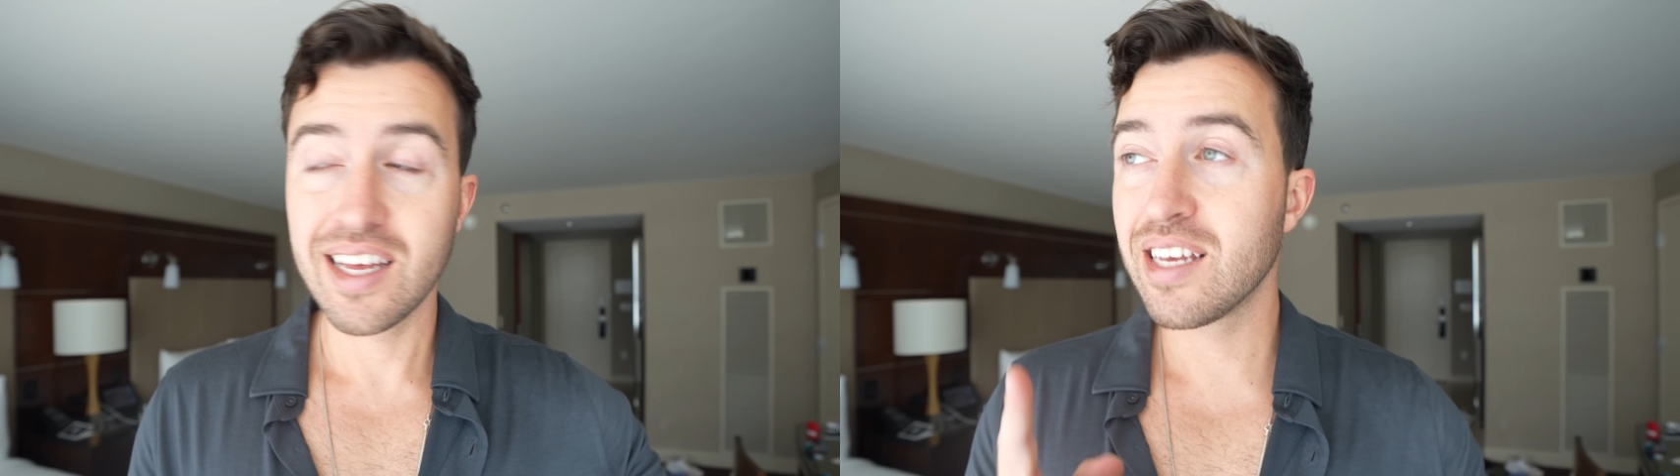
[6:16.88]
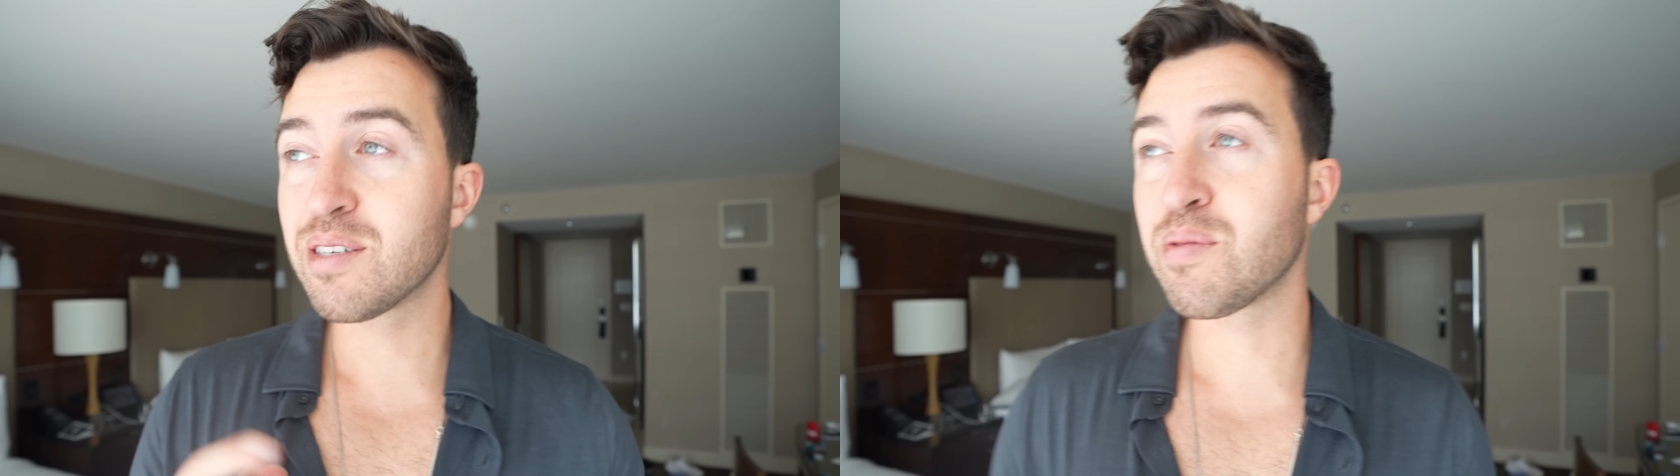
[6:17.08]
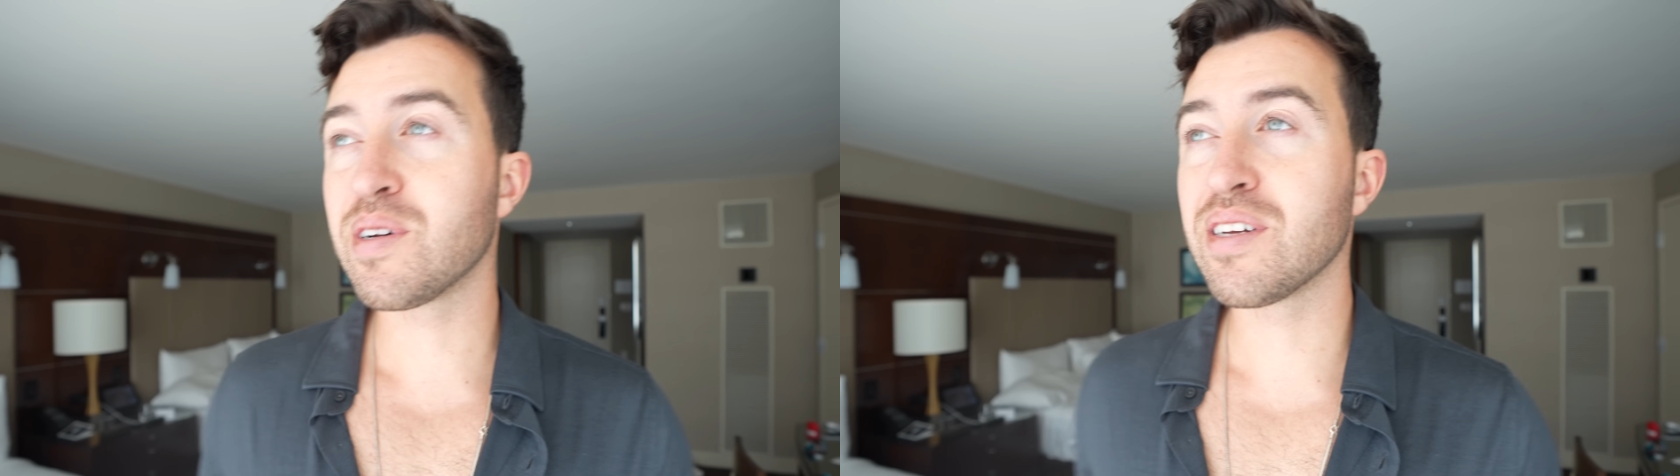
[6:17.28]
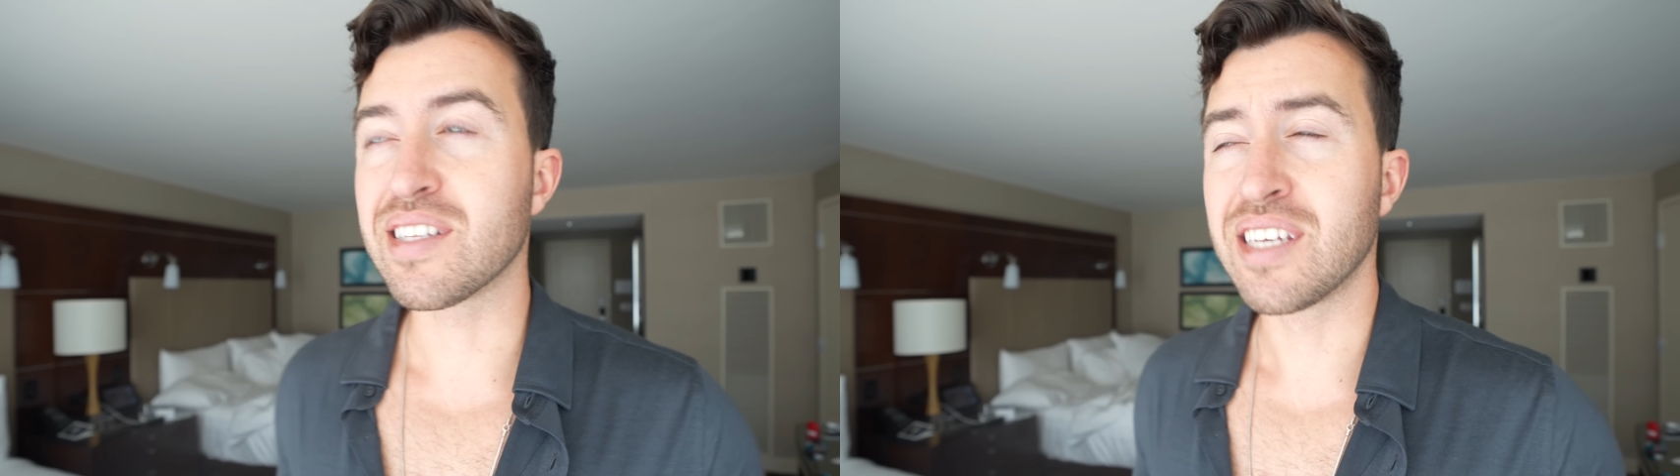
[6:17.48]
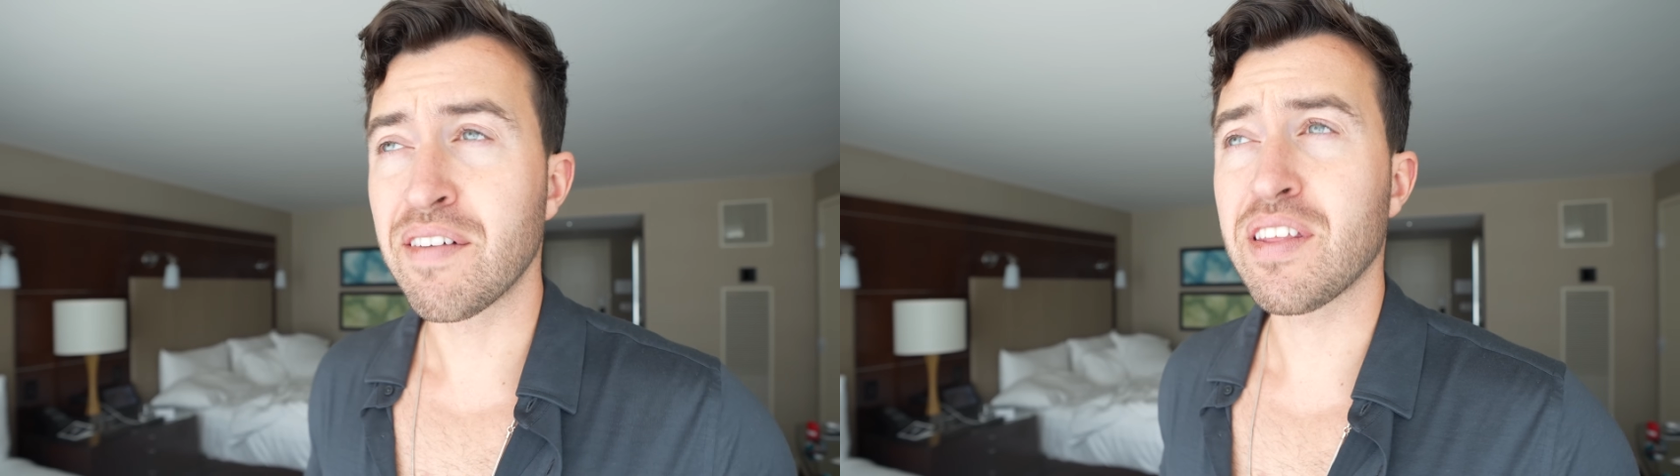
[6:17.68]
This will
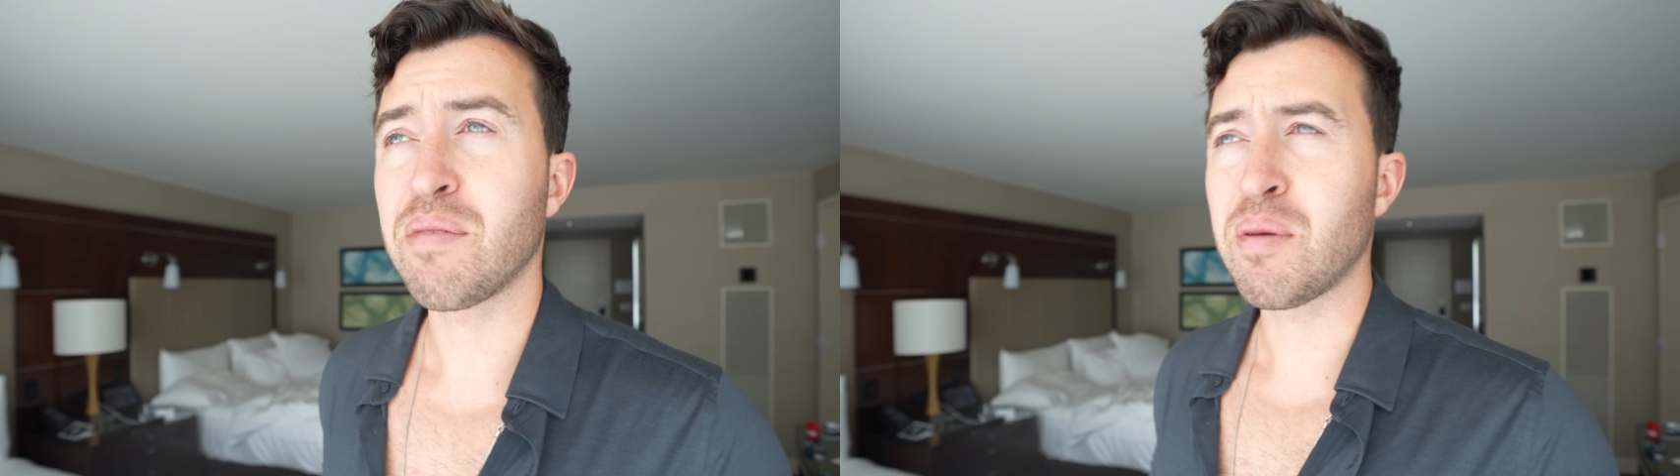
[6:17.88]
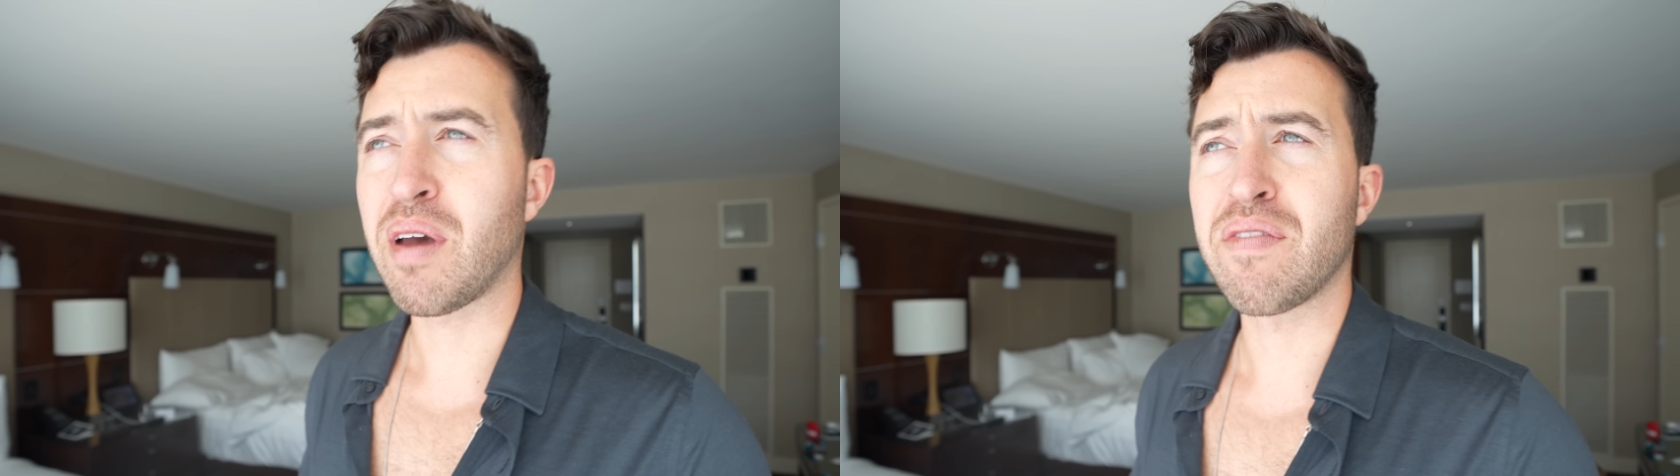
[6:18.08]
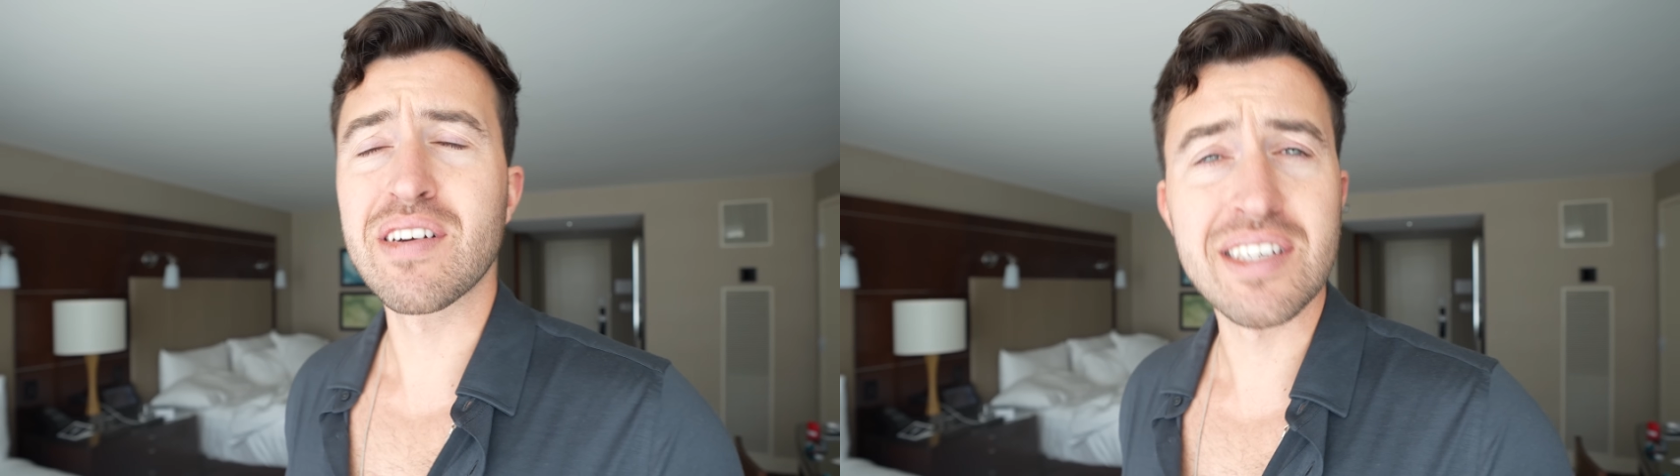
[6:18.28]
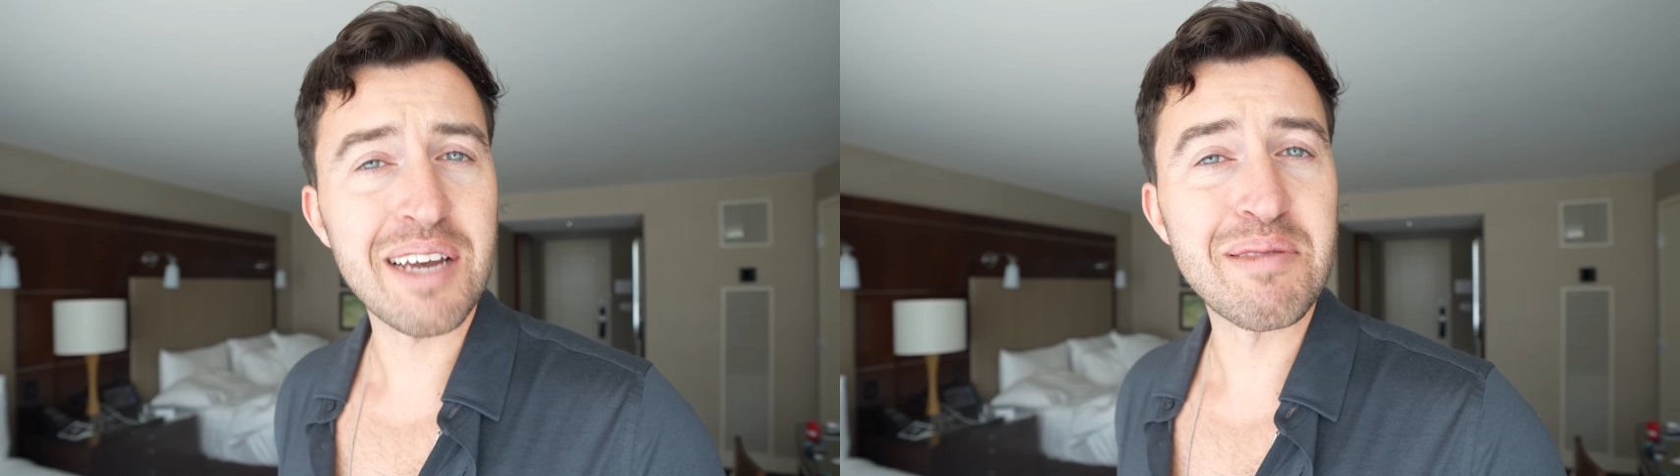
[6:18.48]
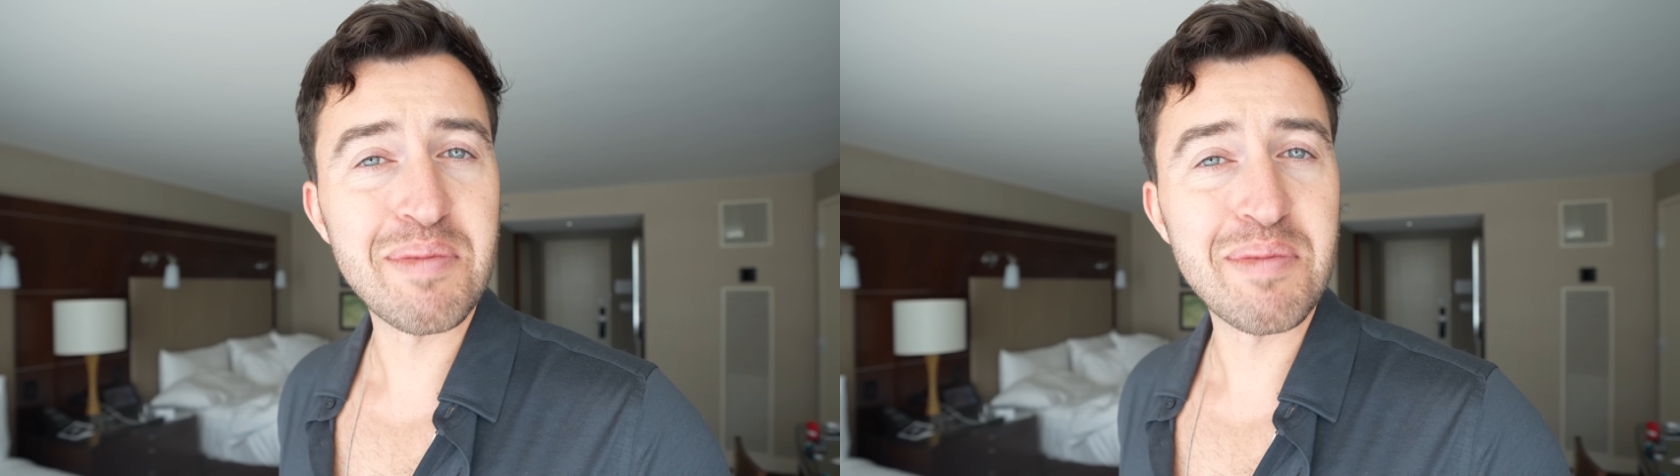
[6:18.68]
definitely be my first time